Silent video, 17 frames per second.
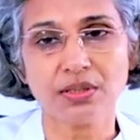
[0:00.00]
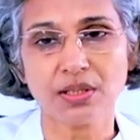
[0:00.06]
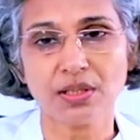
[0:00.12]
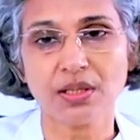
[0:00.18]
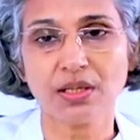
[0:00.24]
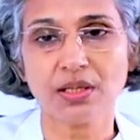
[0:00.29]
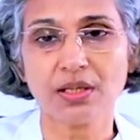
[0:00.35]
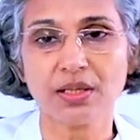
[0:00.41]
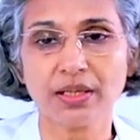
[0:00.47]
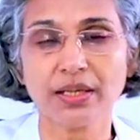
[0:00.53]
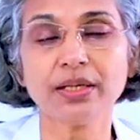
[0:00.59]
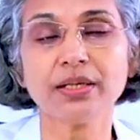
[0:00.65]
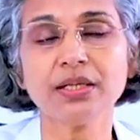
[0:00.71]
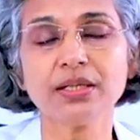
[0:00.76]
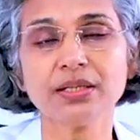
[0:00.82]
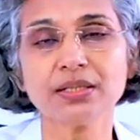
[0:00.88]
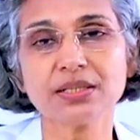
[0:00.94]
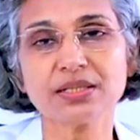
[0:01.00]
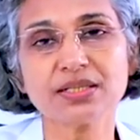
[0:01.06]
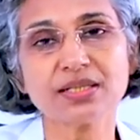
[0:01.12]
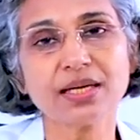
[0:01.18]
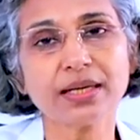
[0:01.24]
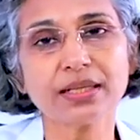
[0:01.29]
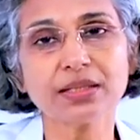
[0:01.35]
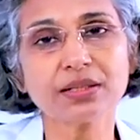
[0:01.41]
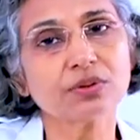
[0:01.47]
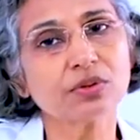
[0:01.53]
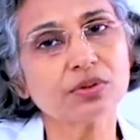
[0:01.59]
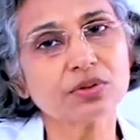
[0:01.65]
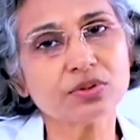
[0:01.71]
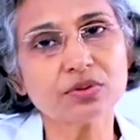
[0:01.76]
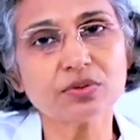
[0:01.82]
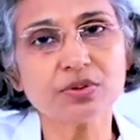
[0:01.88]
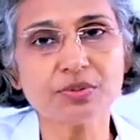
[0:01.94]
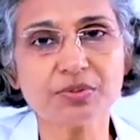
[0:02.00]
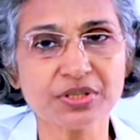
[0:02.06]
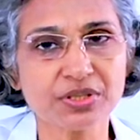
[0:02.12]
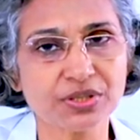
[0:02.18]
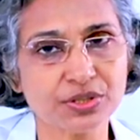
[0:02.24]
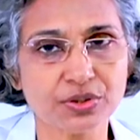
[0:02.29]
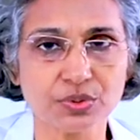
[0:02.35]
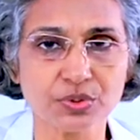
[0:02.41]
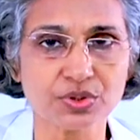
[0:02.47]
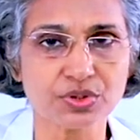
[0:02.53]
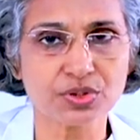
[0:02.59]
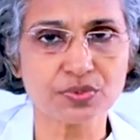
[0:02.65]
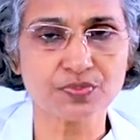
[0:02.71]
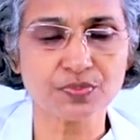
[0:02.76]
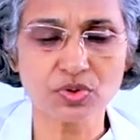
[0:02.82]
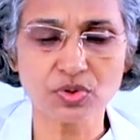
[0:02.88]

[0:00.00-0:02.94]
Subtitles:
herniated sac also will be reduced.